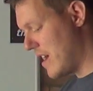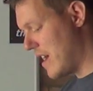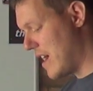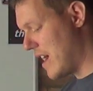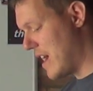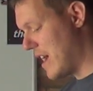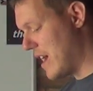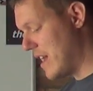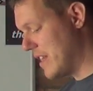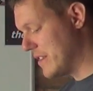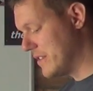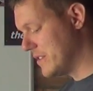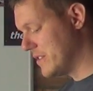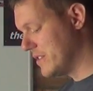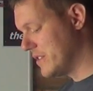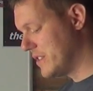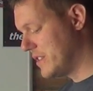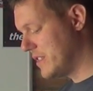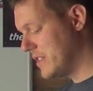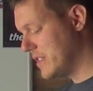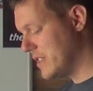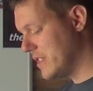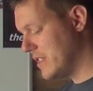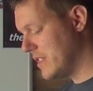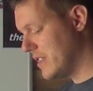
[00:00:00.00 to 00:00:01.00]

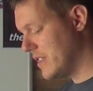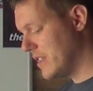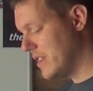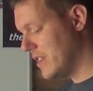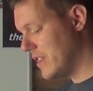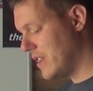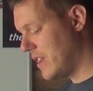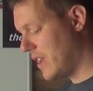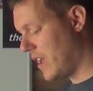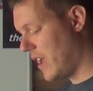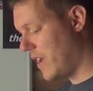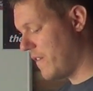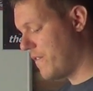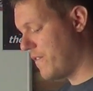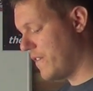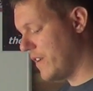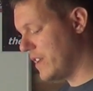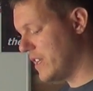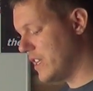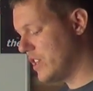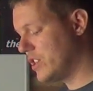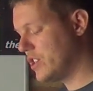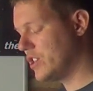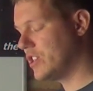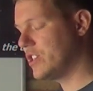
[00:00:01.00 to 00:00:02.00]
and he
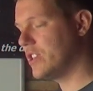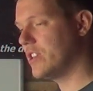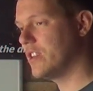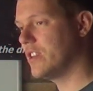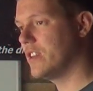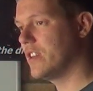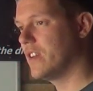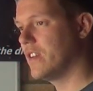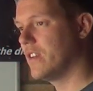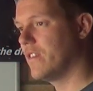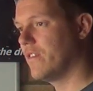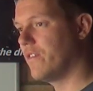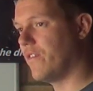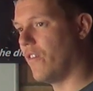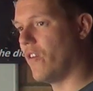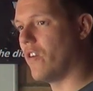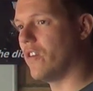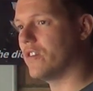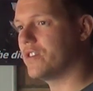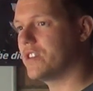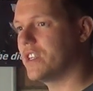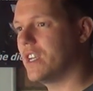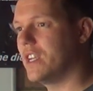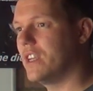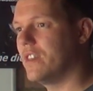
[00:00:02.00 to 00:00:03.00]
finished
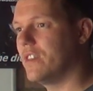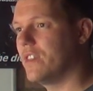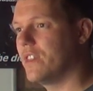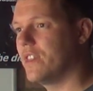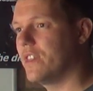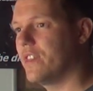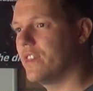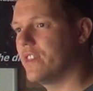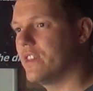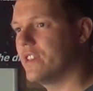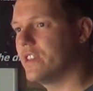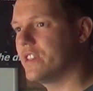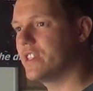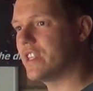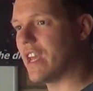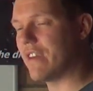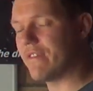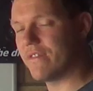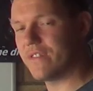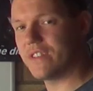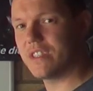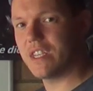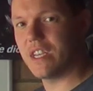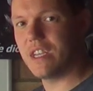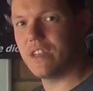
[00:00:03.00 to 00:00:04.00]
14th,
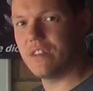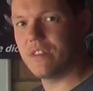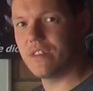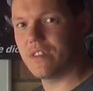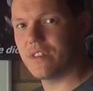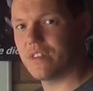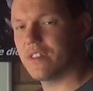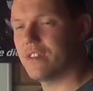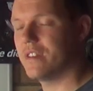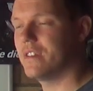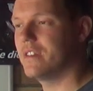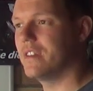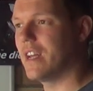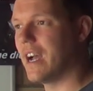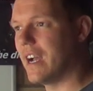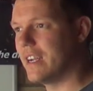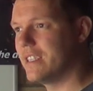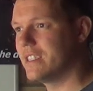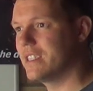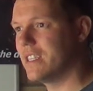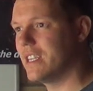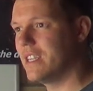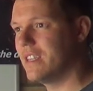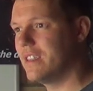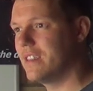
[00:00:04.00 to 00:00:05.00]
17th,
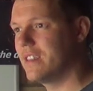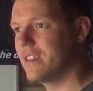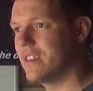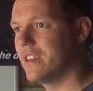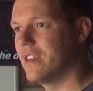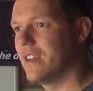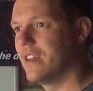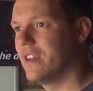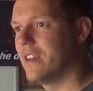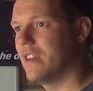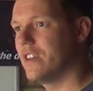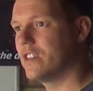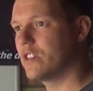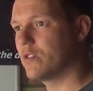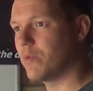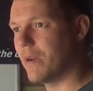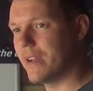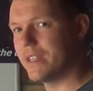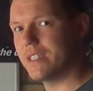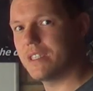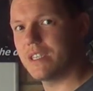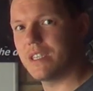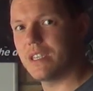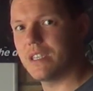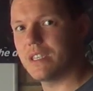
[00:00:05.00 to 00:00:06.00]
19th, and
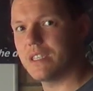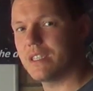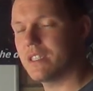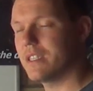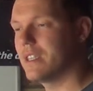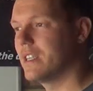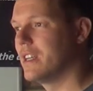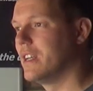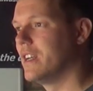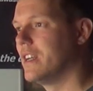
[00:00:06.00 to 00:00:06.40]
20th.